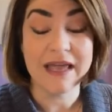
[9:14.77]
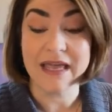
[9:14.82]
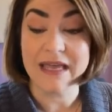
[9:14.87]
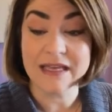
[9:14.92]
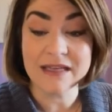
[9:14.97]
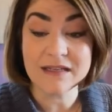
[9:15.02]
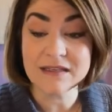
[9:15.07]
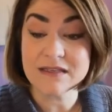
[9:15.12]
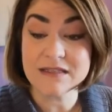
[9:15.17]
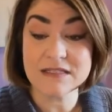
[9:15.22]

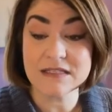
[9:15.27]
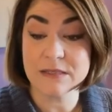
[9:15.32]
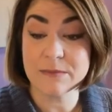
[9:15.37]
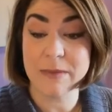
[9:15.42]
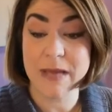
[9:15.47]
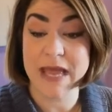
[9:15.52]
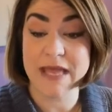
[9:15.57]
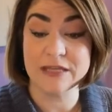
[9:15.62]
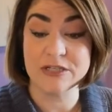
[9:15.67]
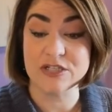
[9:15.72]
endlessly
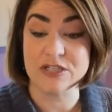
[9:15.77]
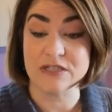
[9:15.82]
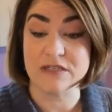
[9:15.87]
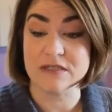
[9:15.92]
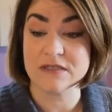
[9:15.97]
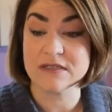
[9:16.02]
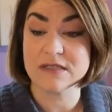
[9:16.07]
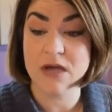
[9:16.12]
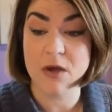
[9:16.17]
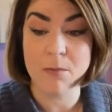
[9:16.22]
patient,
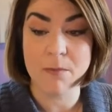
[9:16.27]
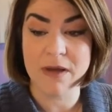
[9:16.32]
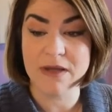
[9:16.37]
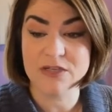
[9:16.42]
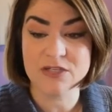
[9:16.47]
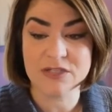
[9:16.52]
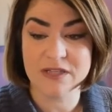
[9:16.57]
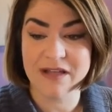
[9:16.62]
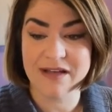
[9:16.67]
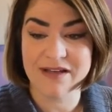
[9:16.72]
so
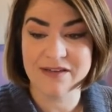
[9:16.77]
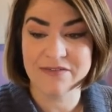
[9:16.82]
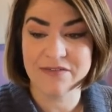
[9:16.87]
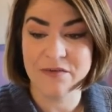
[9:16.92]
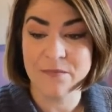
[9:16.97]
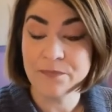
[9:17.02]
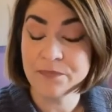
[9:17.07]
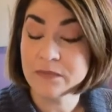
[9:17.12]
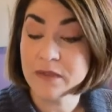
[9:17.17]
much love,